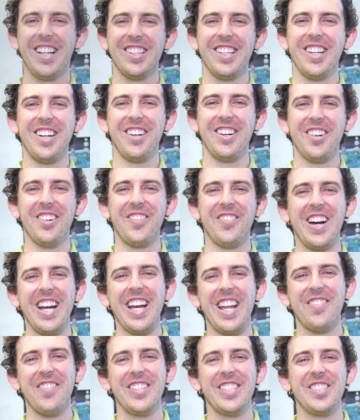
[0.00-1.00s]
Hello, my
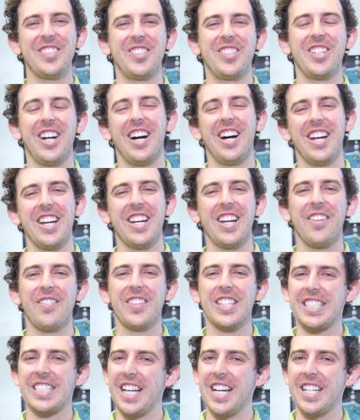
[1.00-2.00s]
name is John and I'm
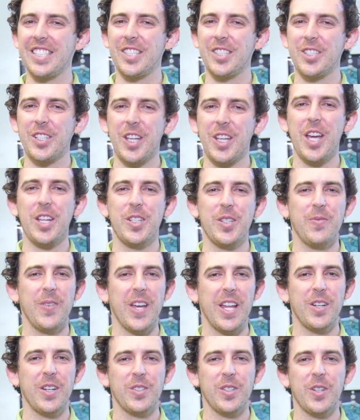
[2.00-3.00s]
the Science Education
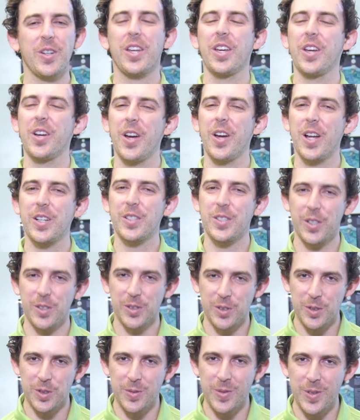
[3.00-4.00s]
Manager here at
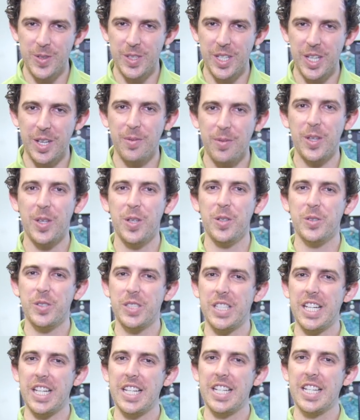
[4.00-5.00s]
Children's Museum
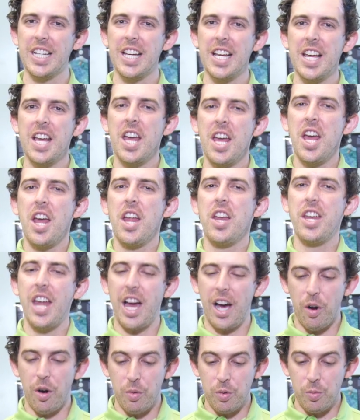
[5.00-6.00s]
Houston.
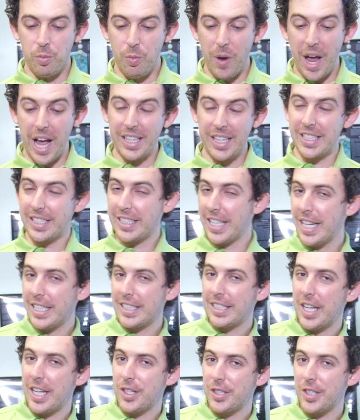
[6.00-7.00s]
Now, at the
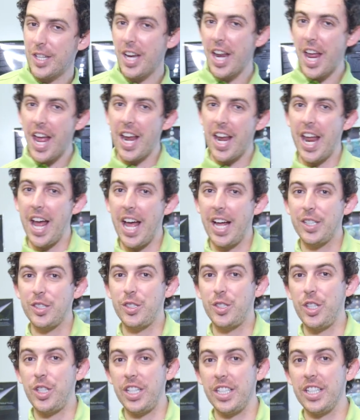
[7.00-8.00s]
Science Station and
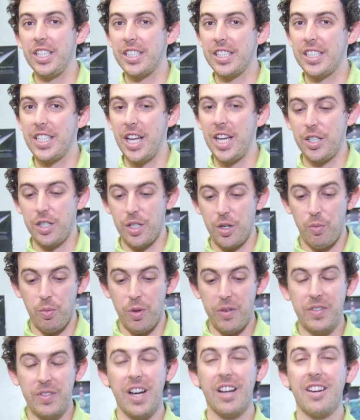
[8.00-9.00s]
at Genius Station,
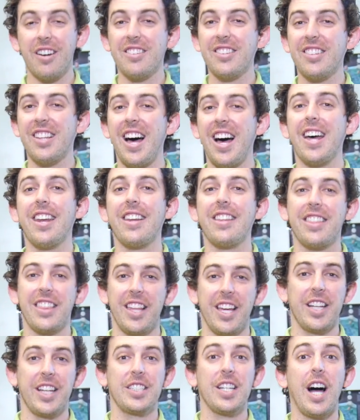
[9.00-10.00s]
we've done a lot of
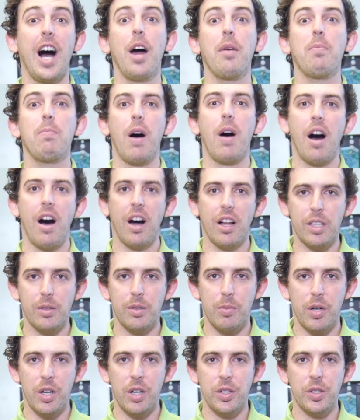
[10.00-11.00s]
things on
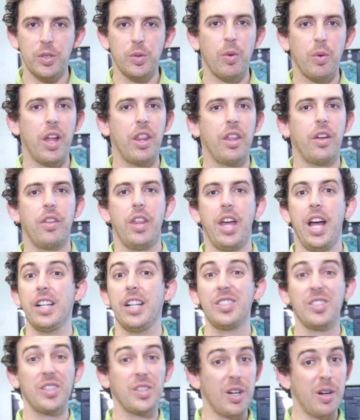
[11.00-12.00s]
polymers, whether
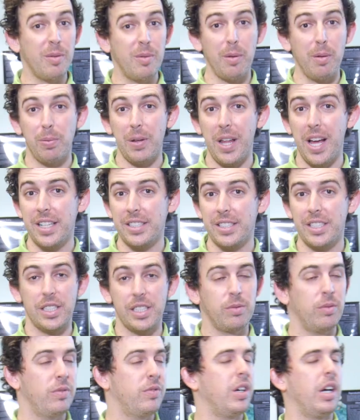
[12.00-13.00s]
that's
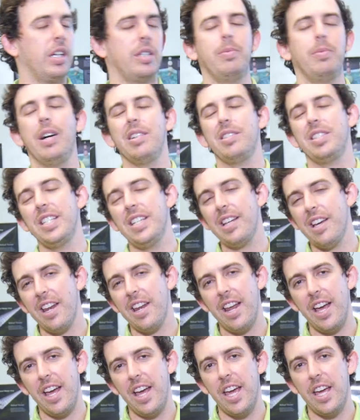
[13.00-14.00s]
thermoplastics, we've talked about
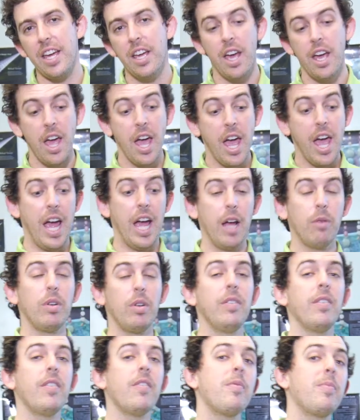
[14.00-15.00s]
DNA, and
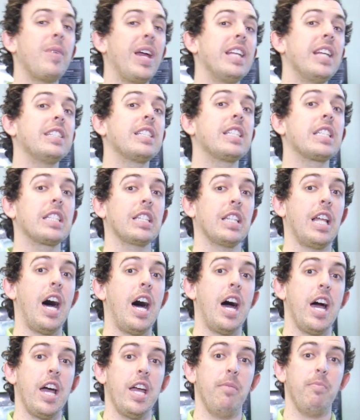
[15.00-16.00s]
we've even made
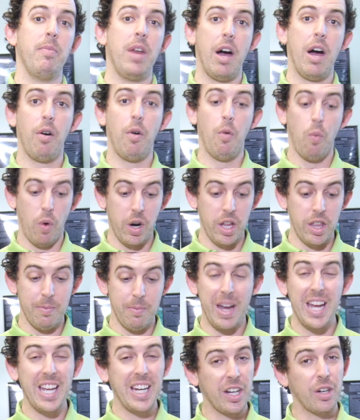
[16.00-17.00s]
slime. Now, one of the
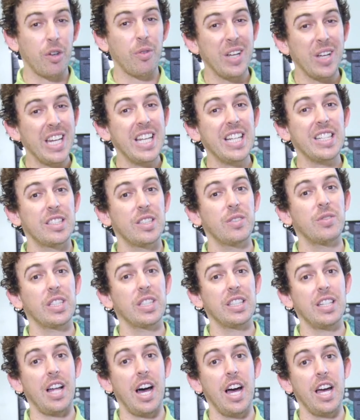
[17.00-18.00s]
main ingredients of
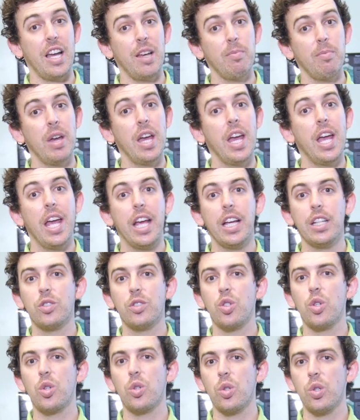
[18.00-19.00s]
slime
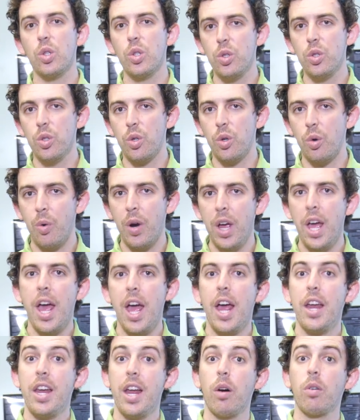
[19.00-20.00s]
is glue.
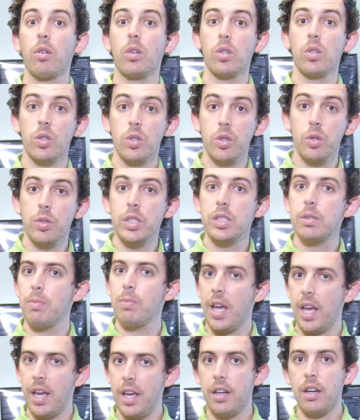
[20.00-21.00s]
Now, glue is
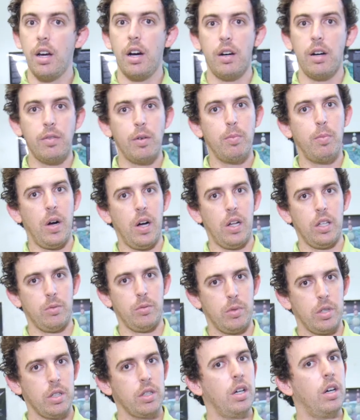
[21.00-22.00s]
made of a
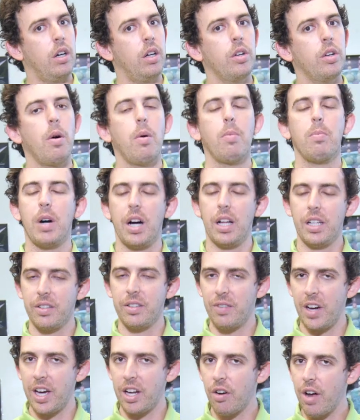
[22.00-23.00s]
polymer called
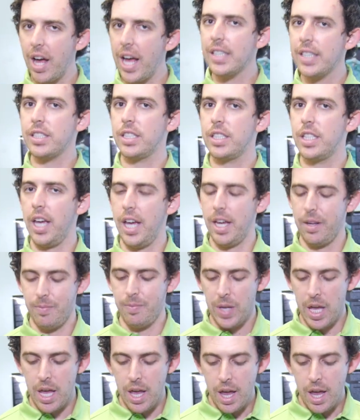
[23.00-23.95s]
polyvinyl acetate.